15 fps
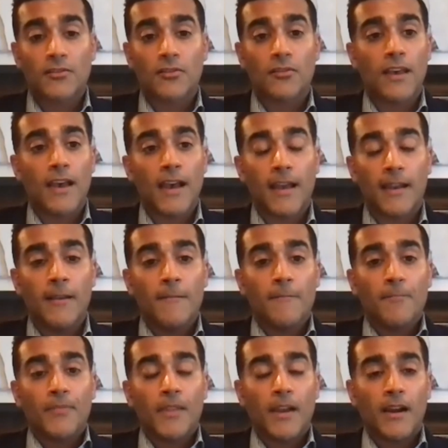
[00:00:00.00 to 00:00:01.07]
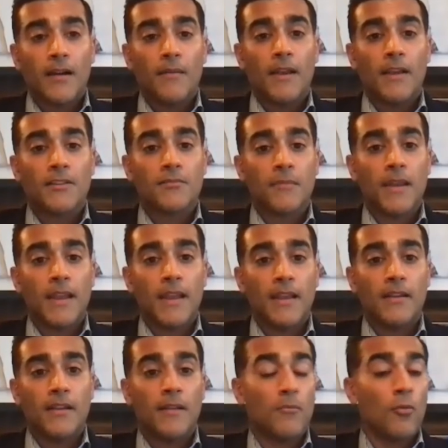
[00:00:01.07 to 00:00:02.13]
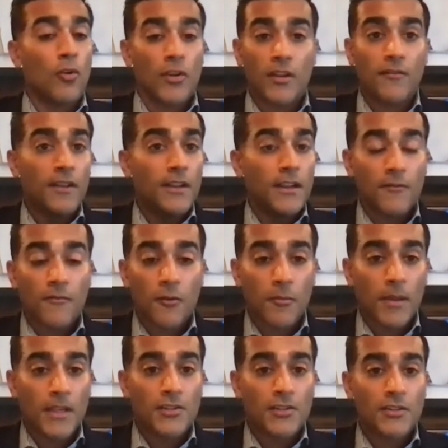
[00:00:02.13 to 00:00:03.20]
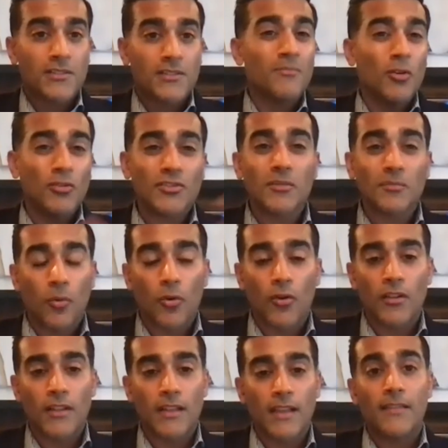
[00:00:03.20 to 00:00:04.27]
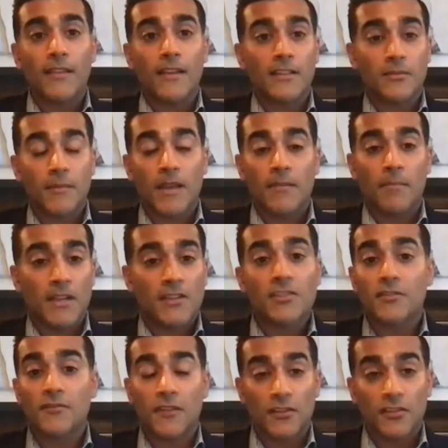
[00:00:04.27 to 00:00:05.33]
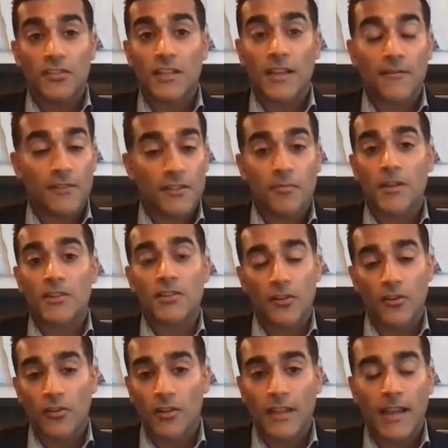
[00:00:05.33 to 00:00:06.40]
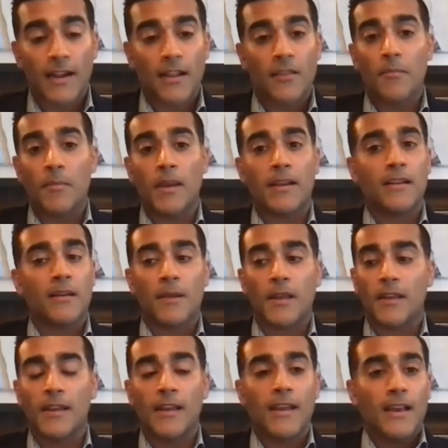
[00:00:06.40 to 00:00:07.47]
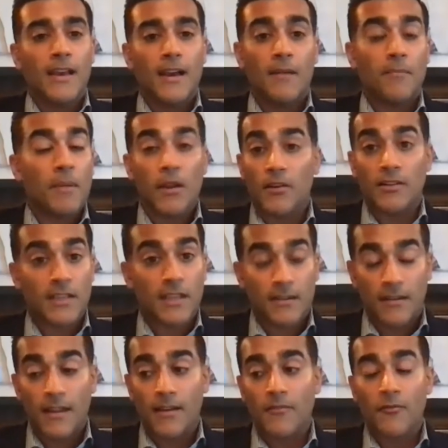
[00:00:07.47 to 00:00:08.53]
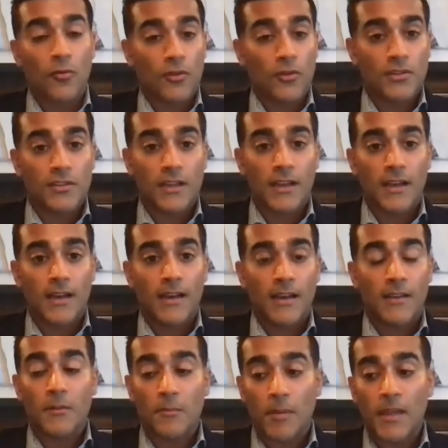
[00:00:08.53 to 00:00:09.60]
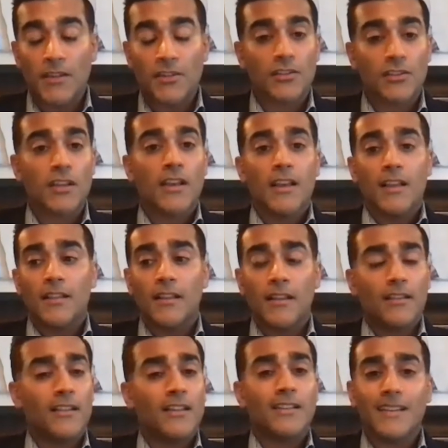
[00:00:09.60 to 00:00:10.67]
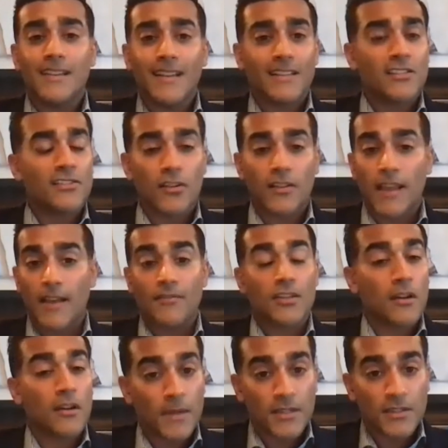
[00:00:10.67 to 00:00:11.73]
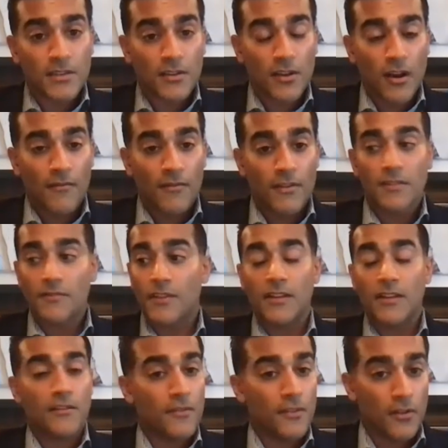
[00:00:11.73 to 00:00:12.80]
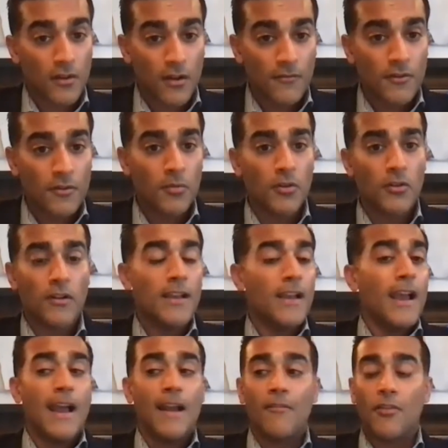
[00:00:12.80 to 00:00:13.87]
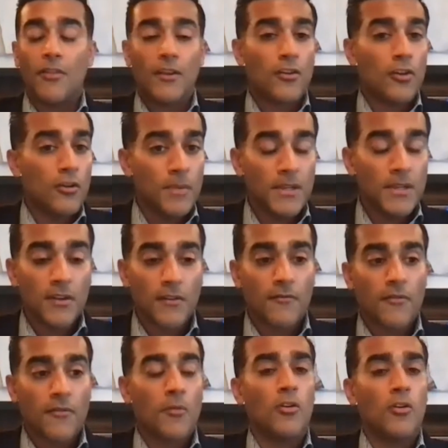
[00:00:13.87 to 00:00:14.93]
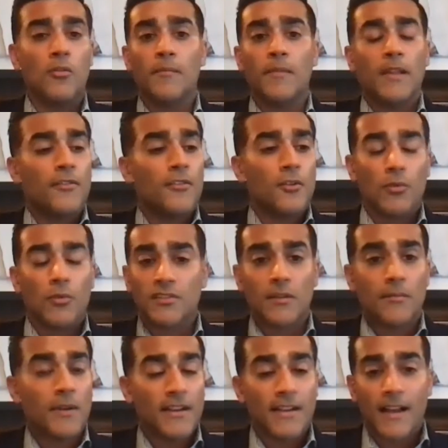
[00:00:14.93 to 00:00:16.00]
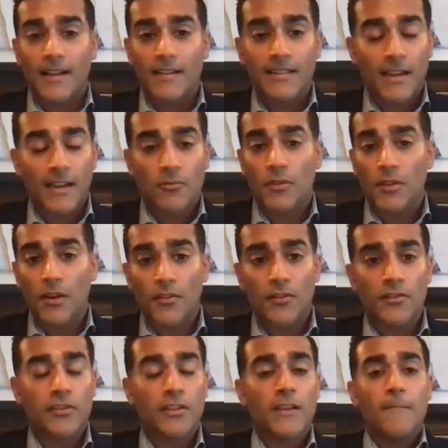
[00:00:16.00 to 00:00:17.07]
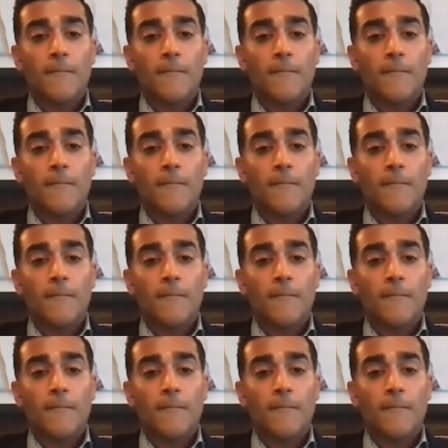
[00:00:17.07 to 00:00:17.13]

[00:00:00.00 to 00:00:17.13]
So that um, has made it more convenient for patients. Most importantly, I think it's made patients feel safe, especially early on in the pandemic, uh, parents and, and of course, uh, the patients. They didn't necessarily have to come into the office if they didn't feel comfortable. Everything could be done from home. There was limited contact with others.